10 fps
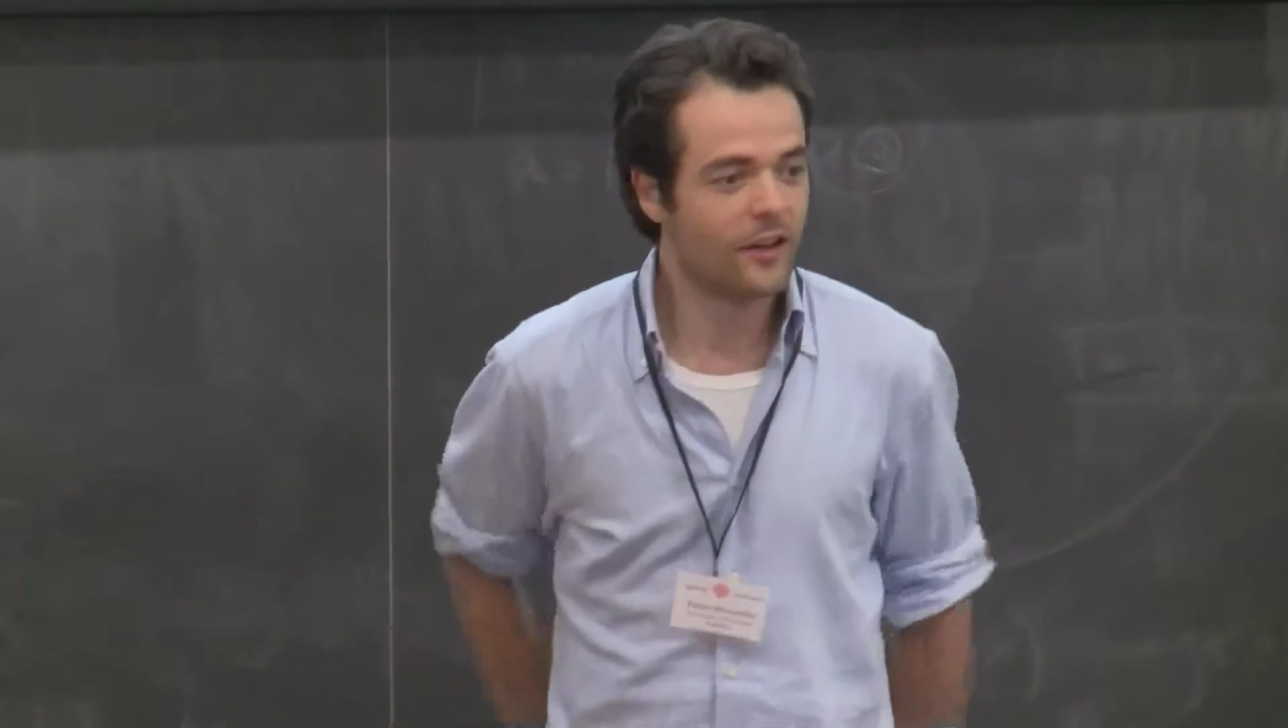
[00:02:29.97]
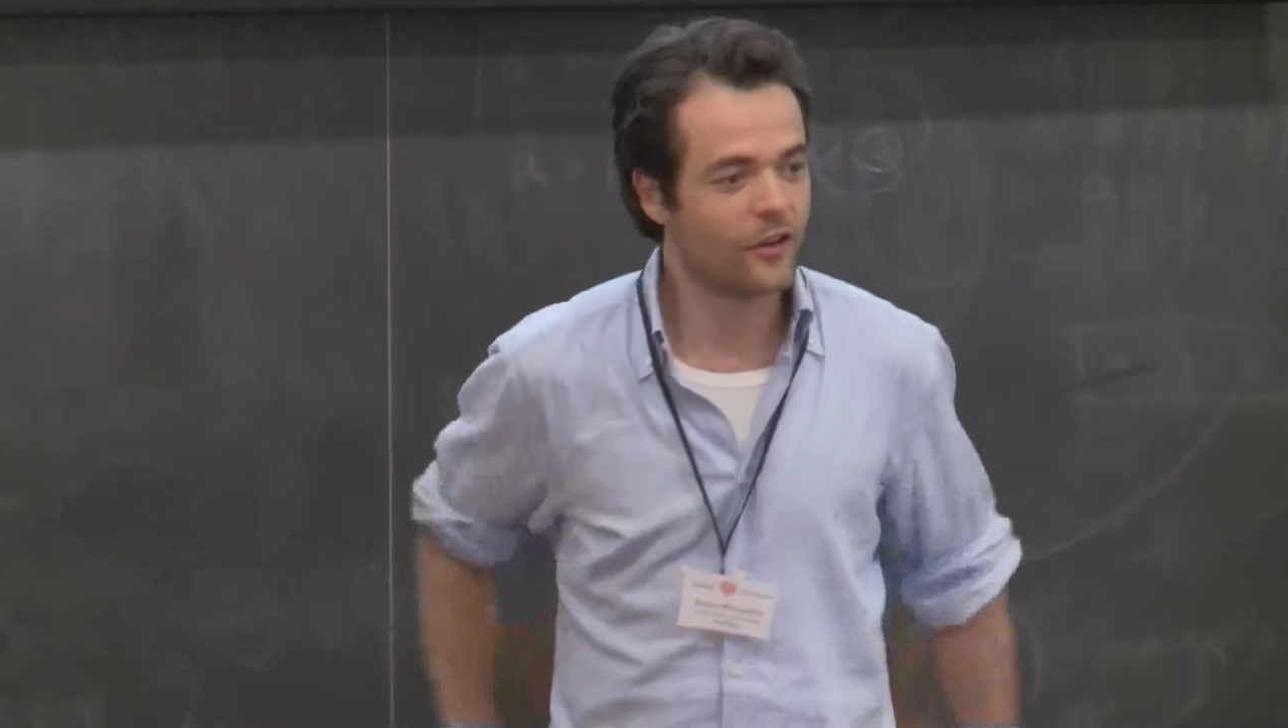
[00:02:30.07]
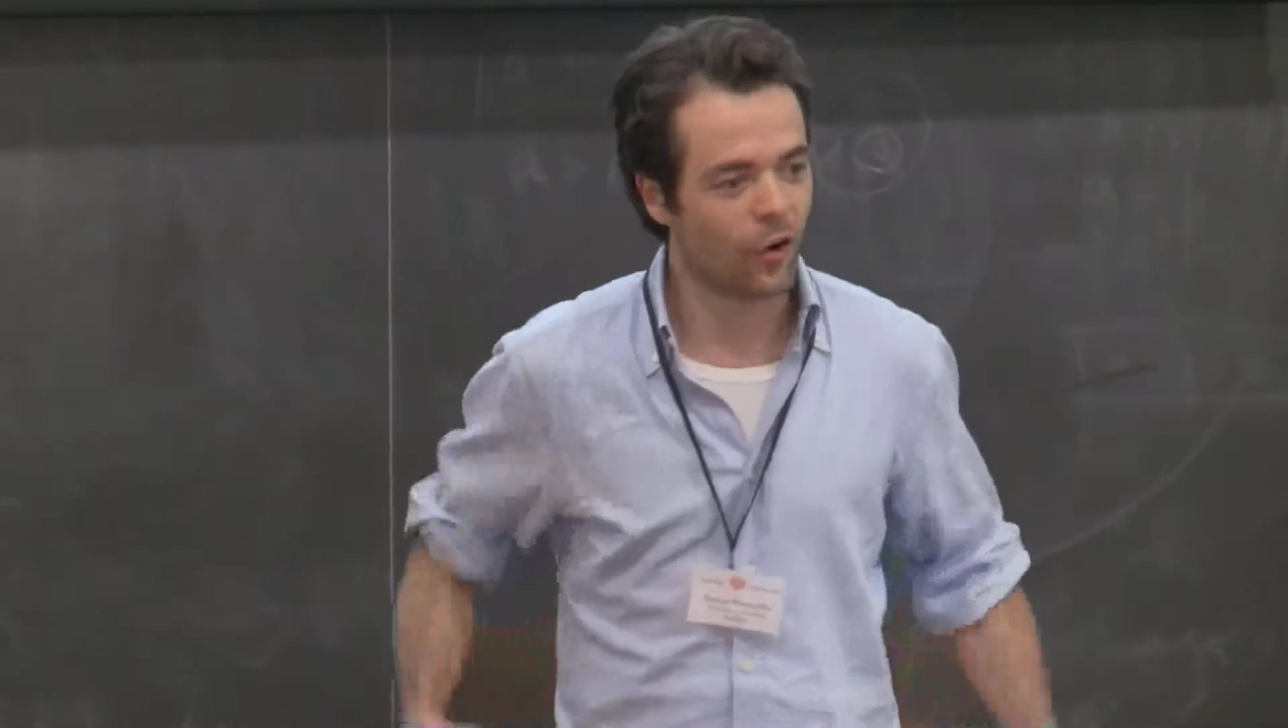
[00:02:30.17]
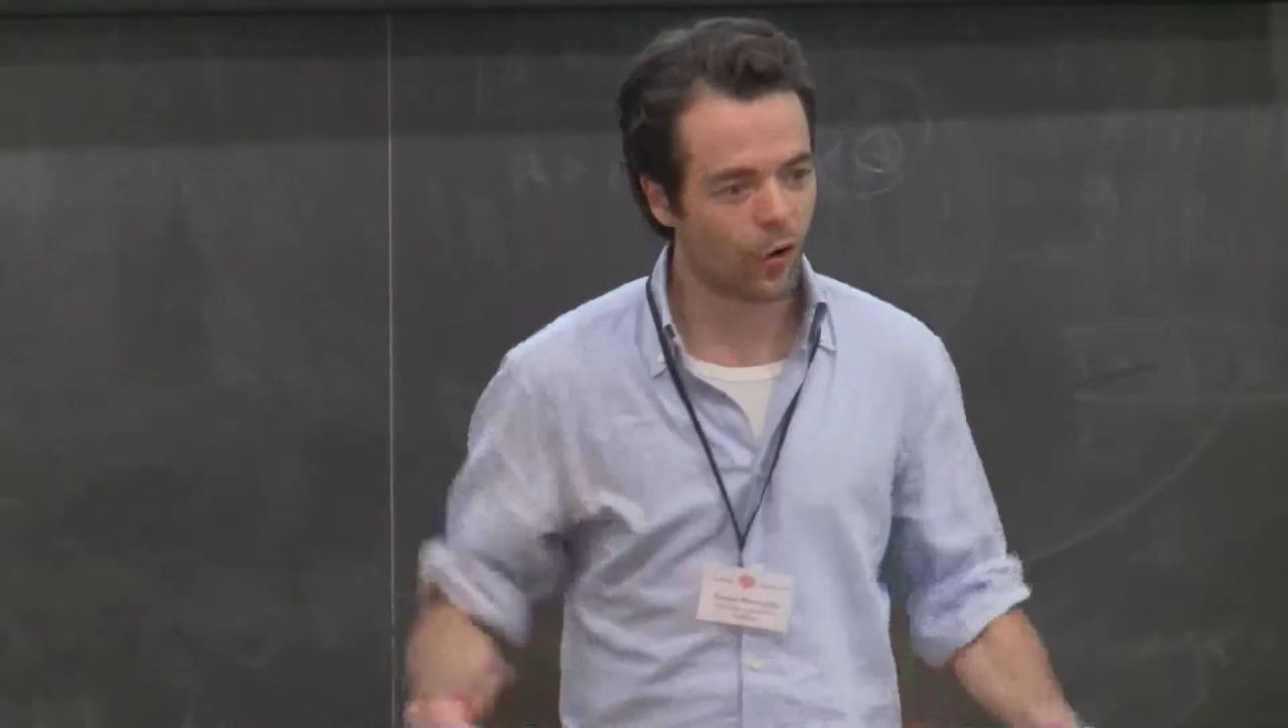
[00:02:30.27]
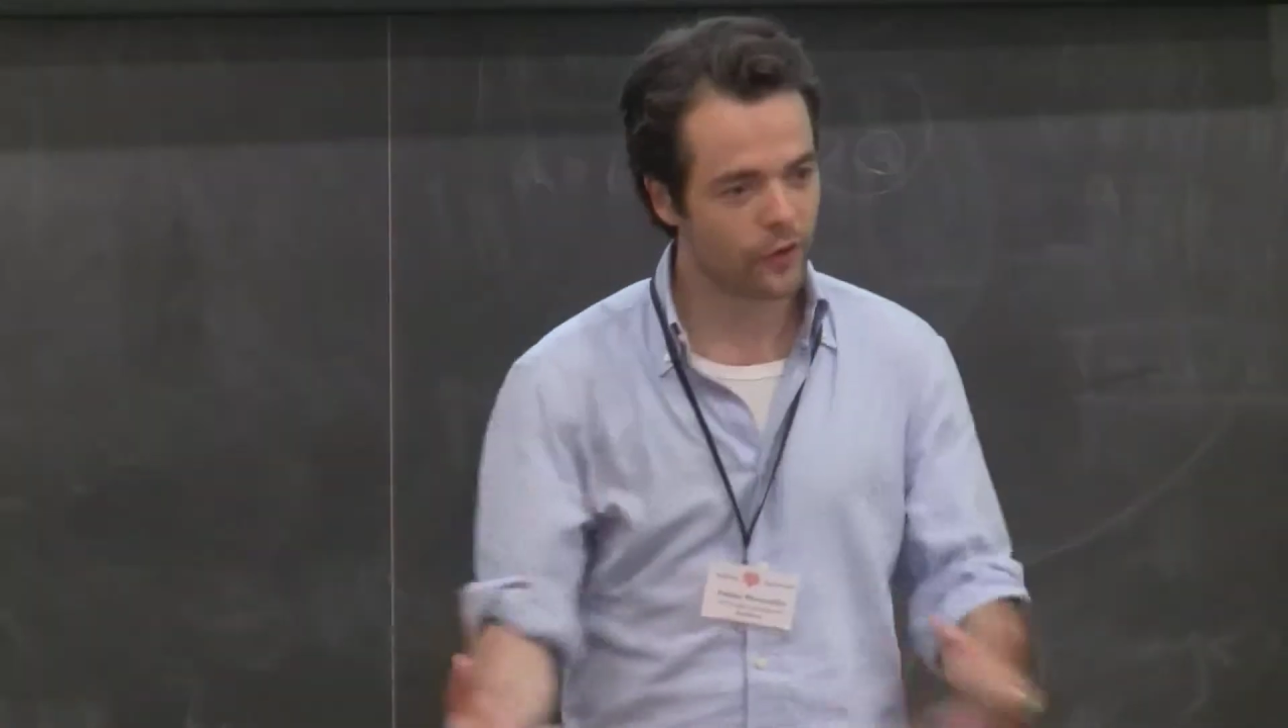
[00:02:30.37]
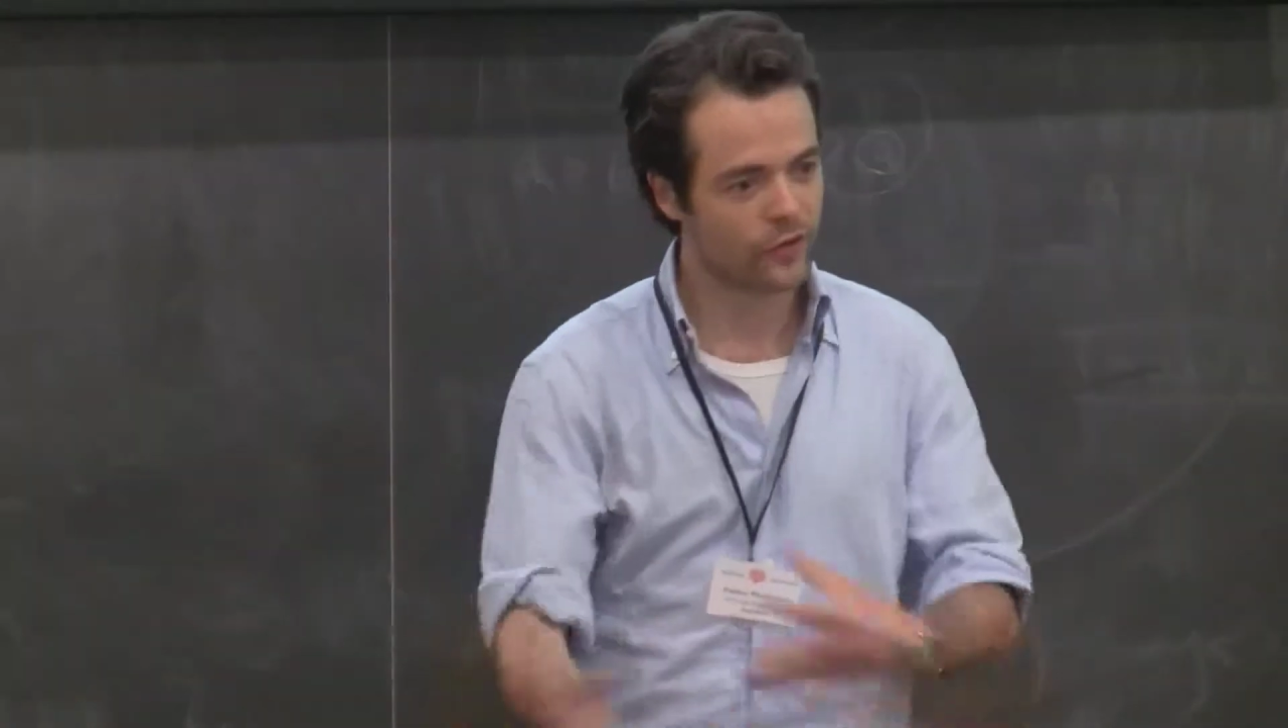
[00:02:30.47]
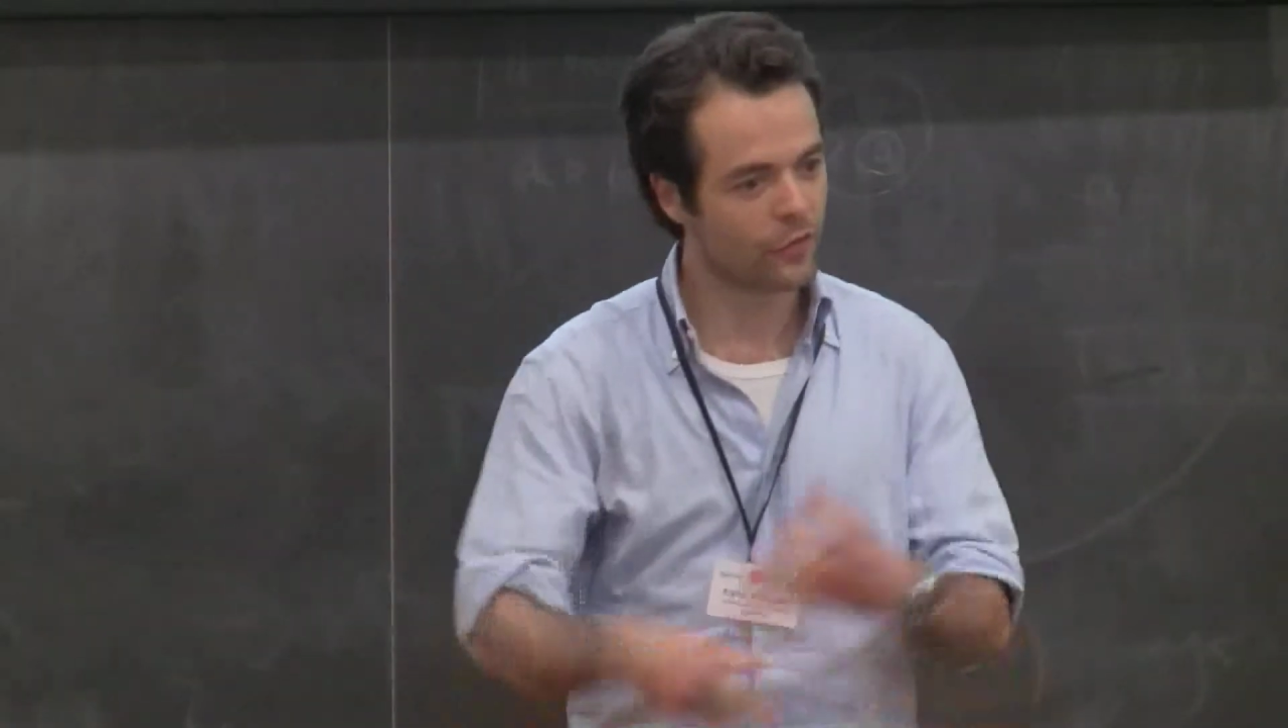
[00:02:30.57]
girls